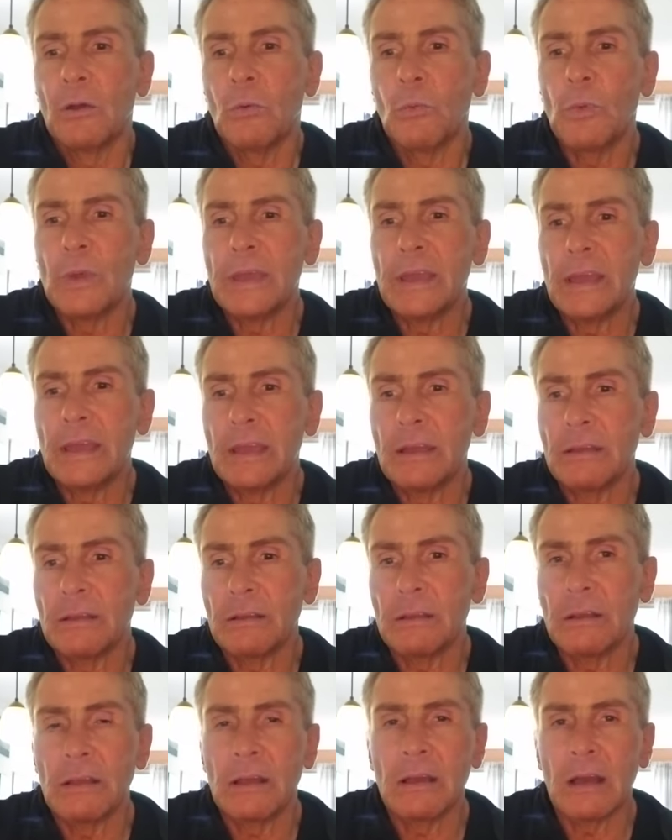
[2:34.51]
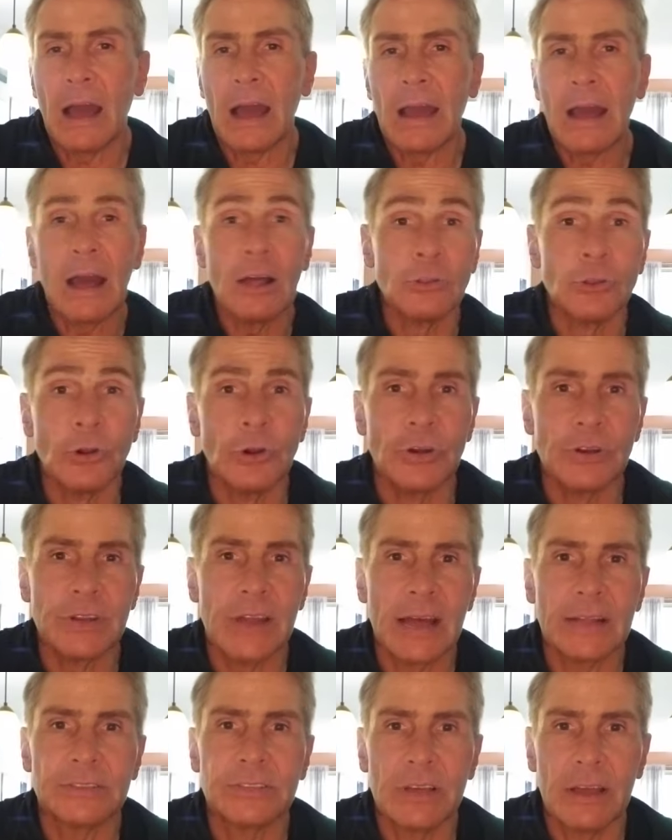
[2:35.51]
I learned
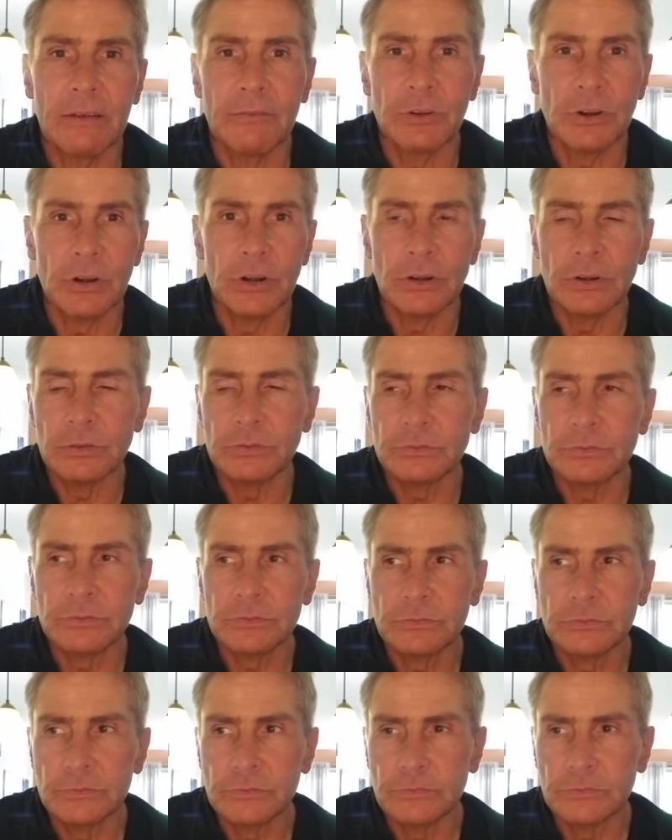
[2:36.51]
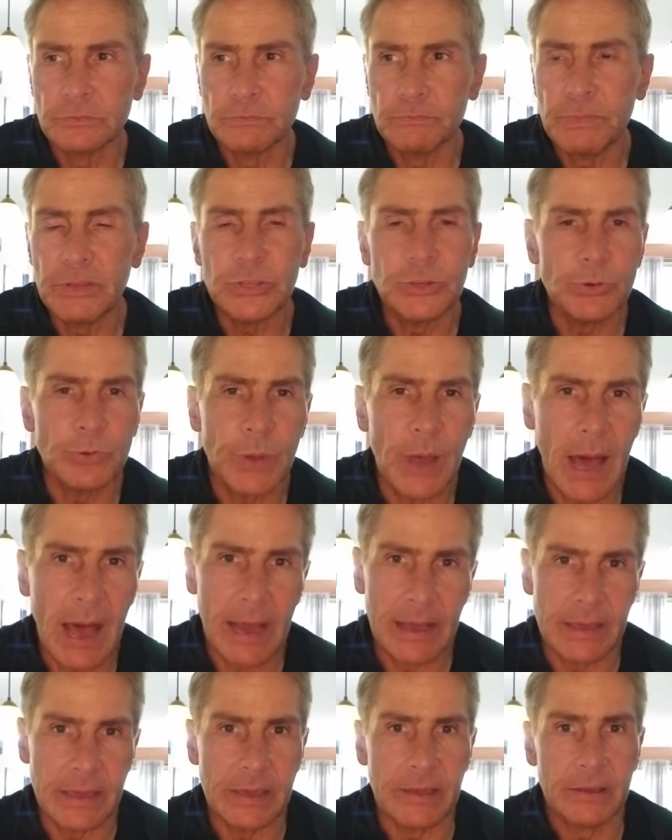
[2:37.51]
not to ever be too
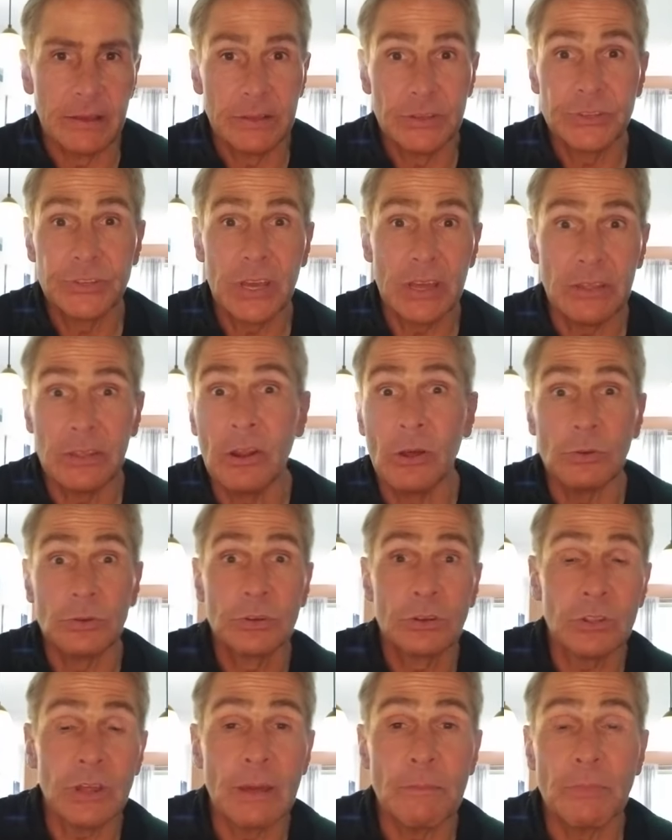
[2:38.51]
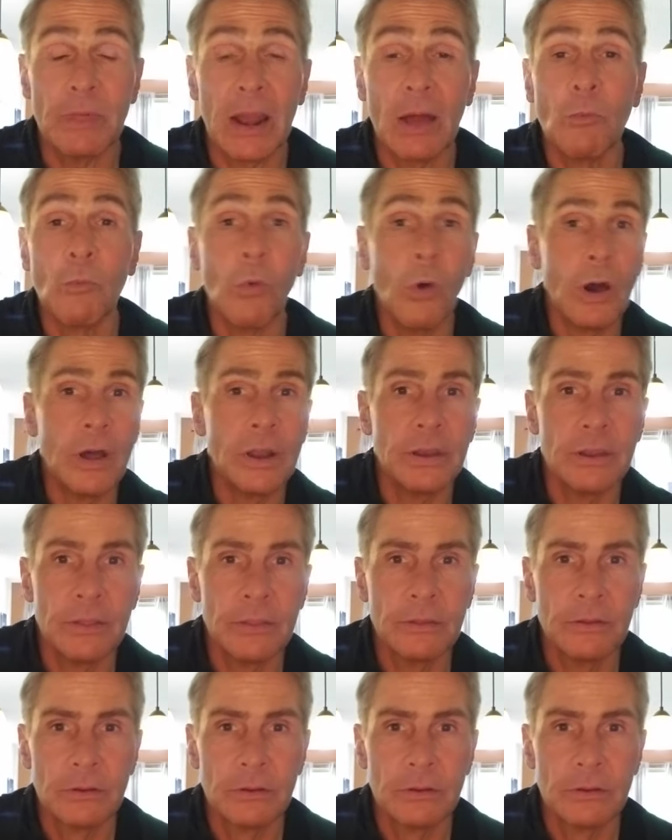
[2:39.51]
cocky and say, you know, claim that I won.